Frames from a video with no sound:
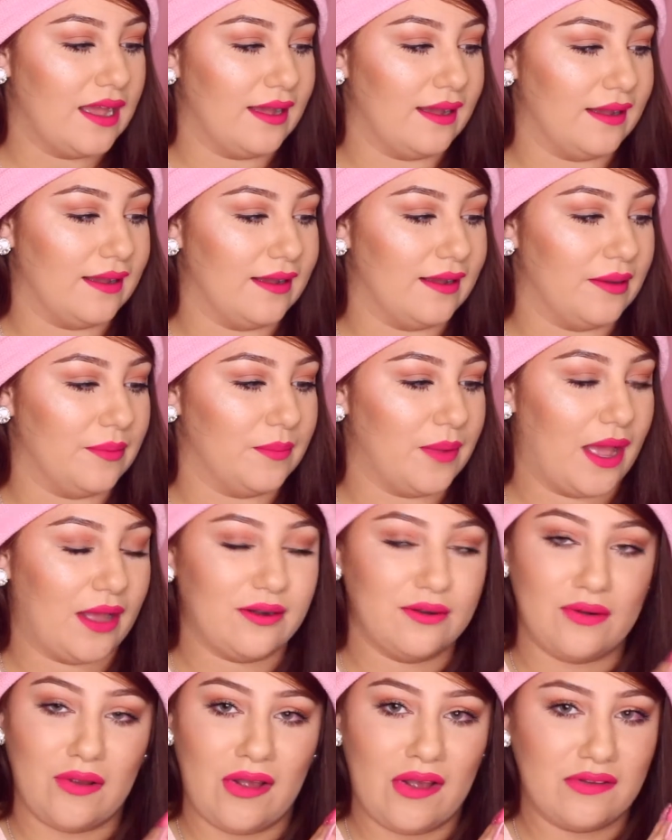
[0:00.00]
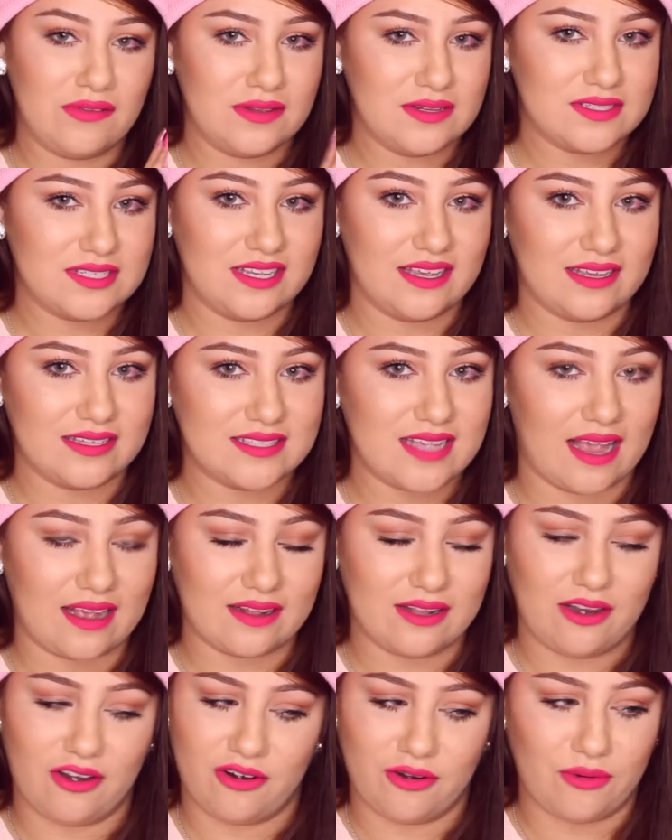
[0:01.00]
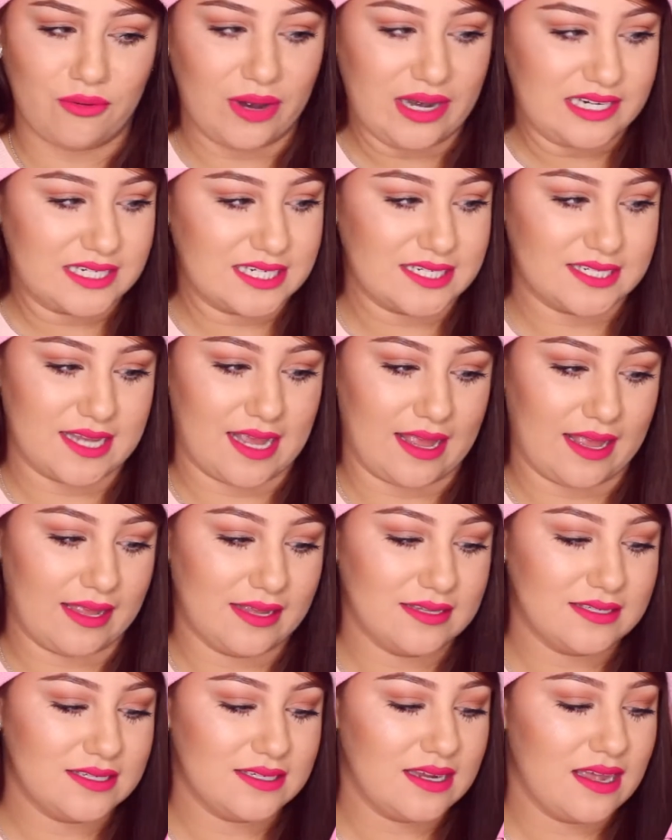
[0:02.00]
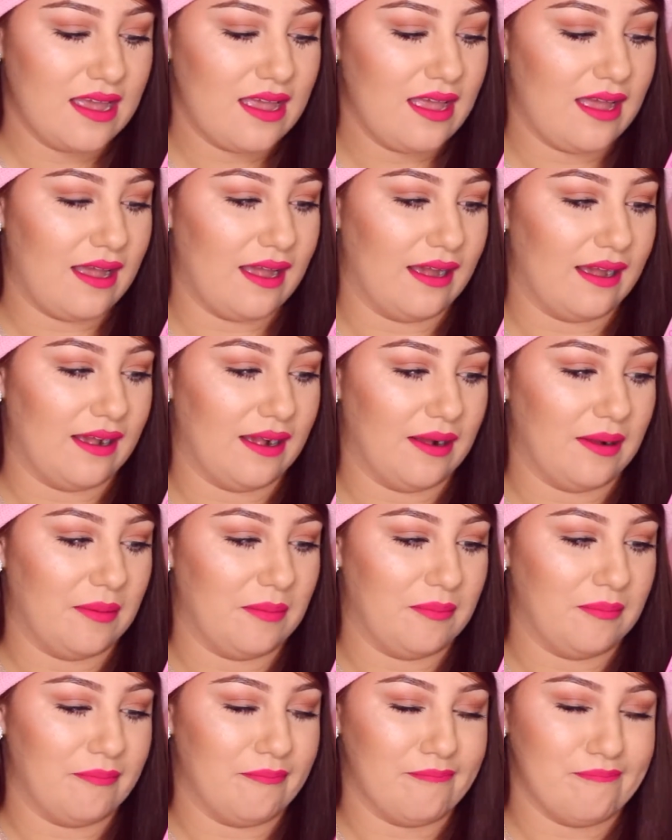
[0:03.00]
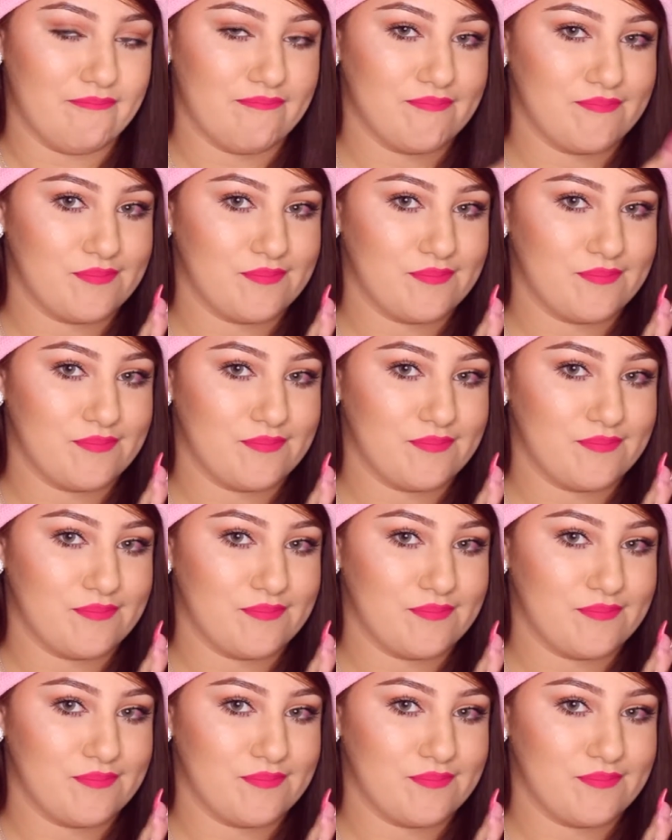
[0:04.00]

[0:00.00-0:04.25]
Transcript: um, I don't know how these exactly are going to taste, um,